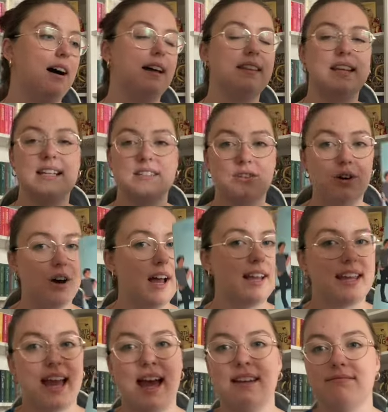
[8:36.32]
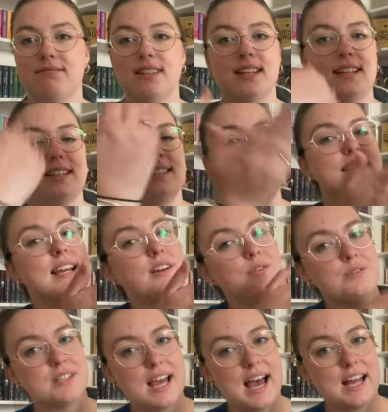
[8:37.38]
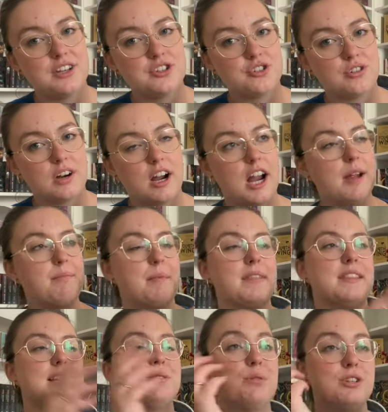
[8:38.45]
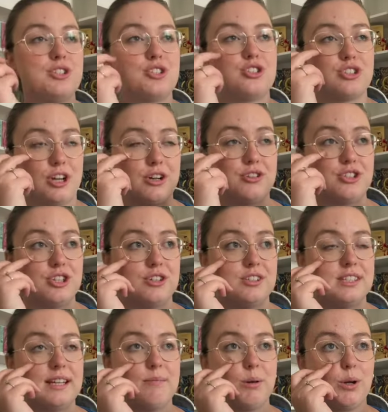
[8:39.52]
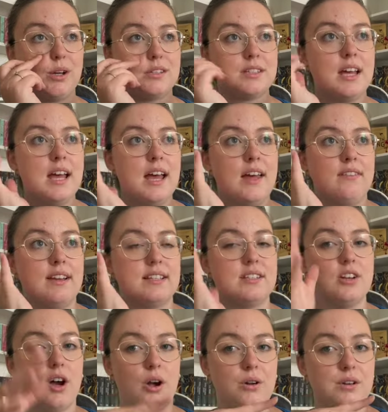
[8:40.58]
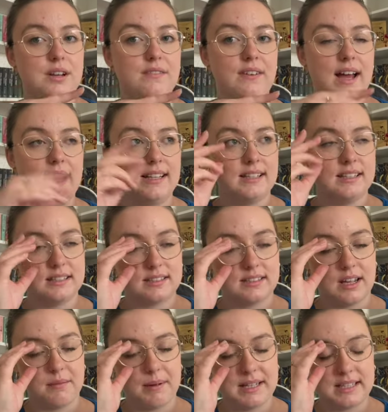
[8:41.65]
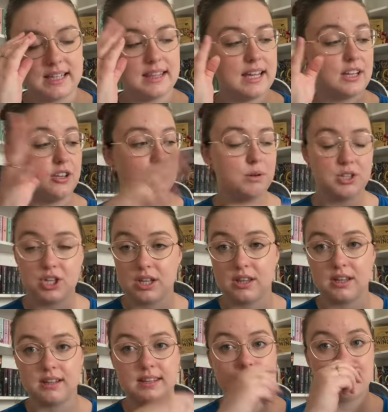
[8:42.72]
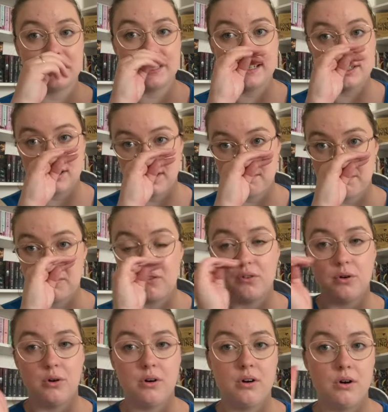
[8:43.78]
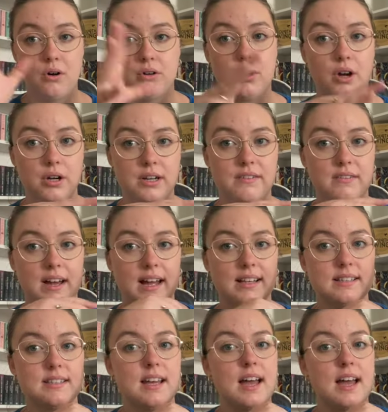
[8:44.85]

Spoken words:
It's got, again, single dad trope, but this one's so juicy because there's an OnlyFans. So basically they knew each other, they've seen each other before on OnlyFans,